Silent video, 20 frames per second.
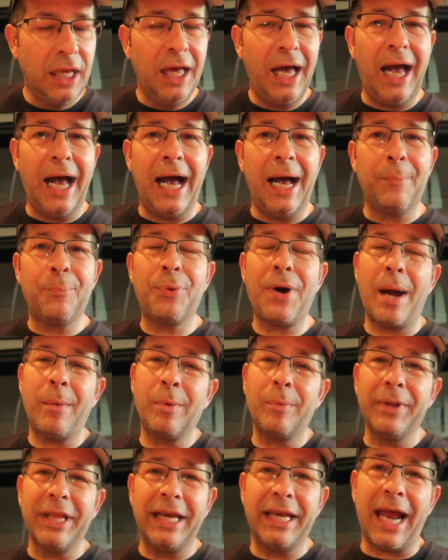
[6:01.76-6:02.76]
Uh,
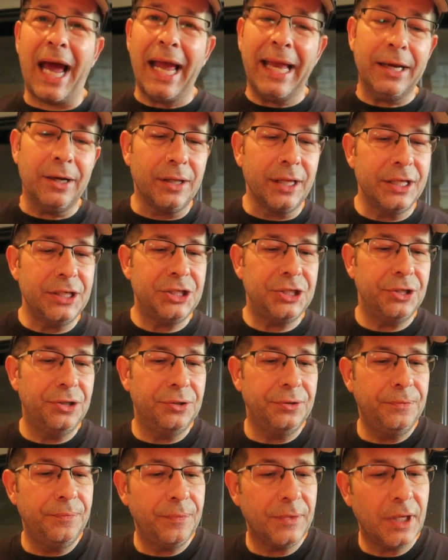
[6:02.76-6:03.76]
probably an idle
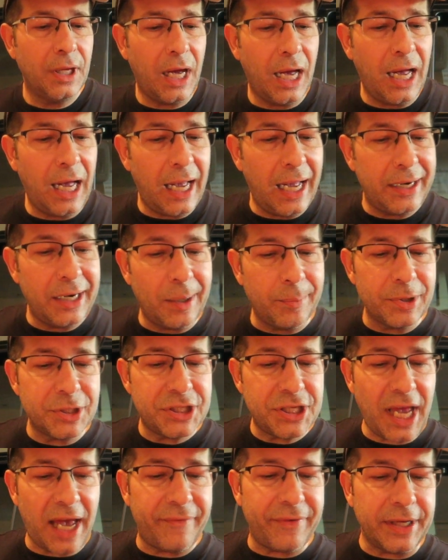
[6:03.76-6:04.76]
issue. Uh, number
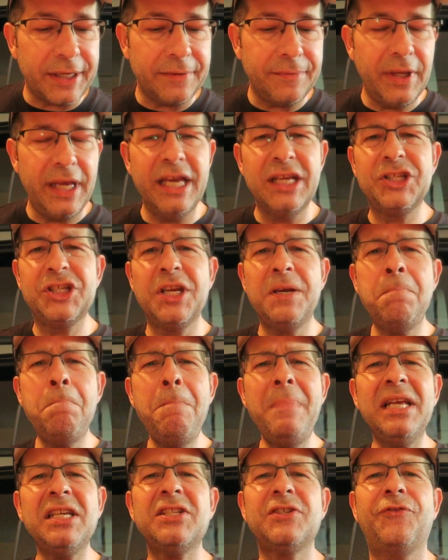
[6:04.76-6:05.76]
seven,
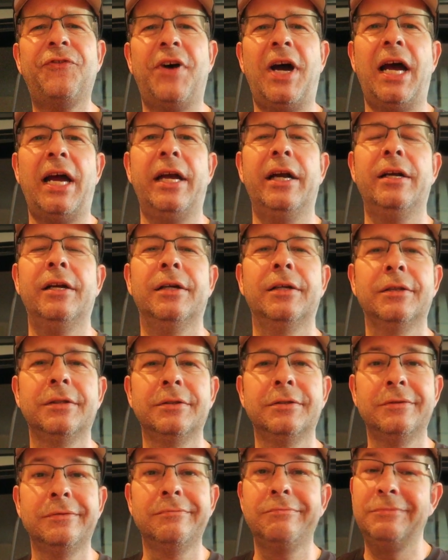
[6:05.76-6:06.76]
engine misfire.
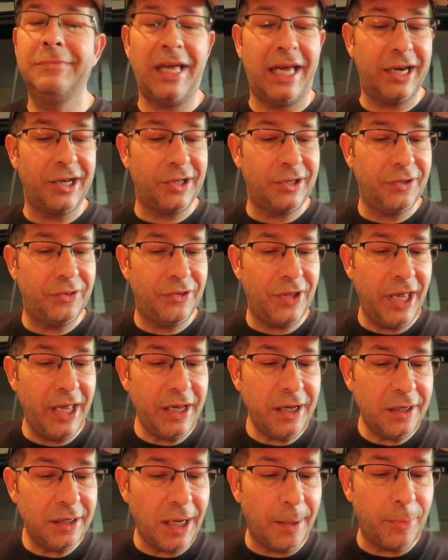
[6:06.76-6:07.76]
Not a good
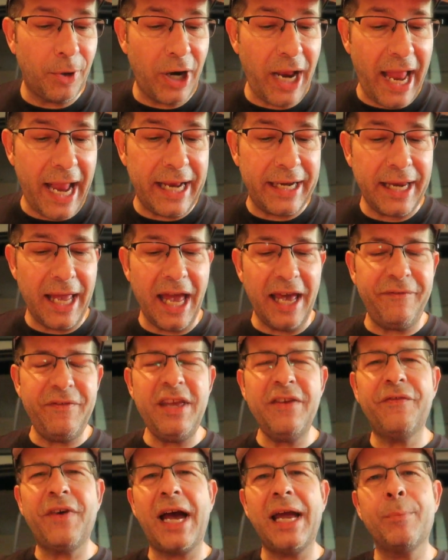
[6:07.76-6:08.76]
thing. Number eight,
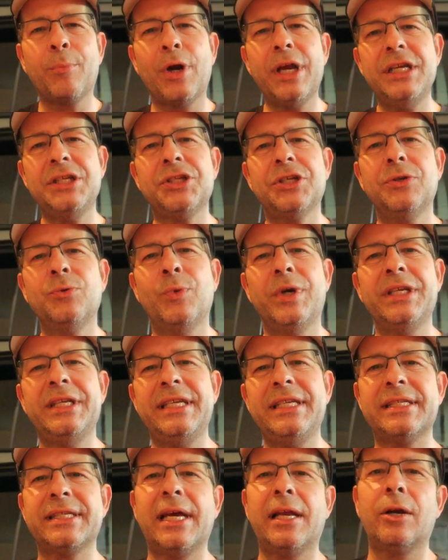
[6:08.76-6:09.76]
heavy vibration when
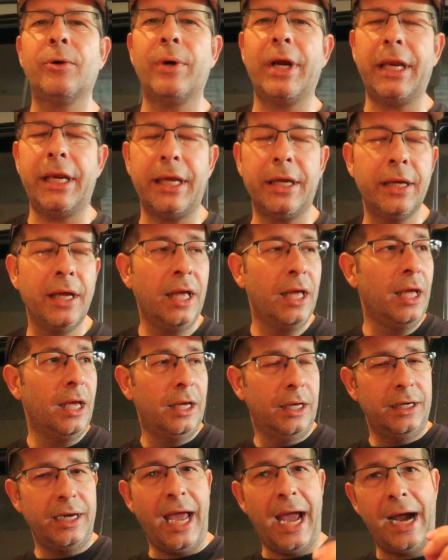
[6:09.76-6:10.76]
decelerating.
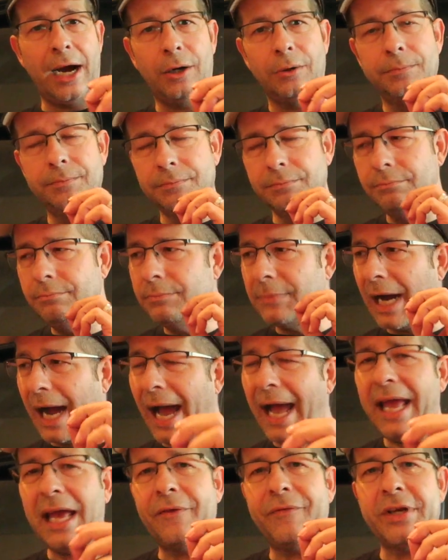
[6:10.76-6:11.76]
Now,
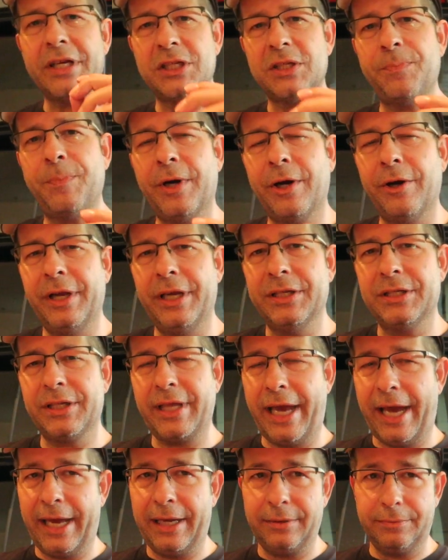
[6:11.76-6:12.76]
I have experienced
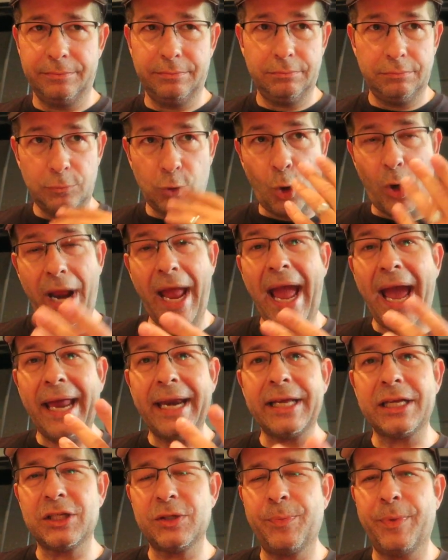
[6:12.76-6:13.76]
that or
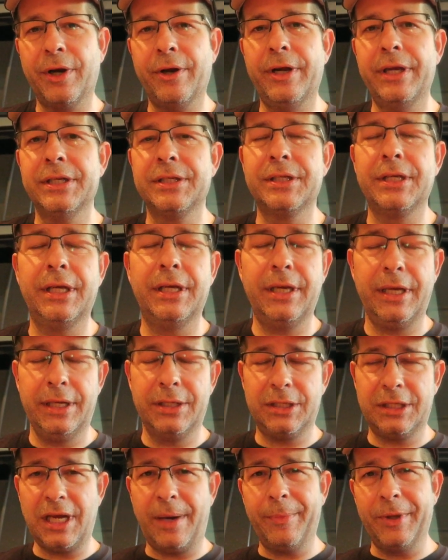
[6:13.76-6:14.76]
had experienced it
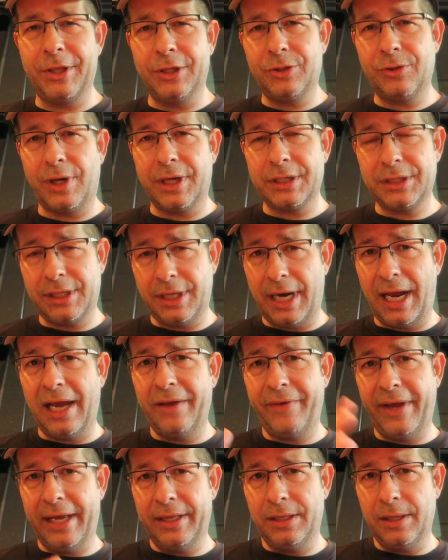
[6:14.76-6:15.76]
in some of the trucks that
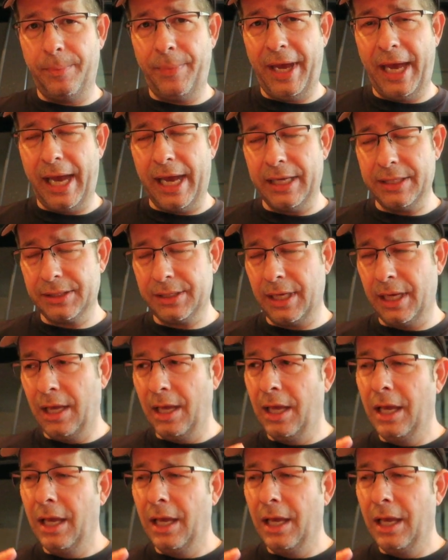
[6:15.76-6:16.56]
I've had in the past.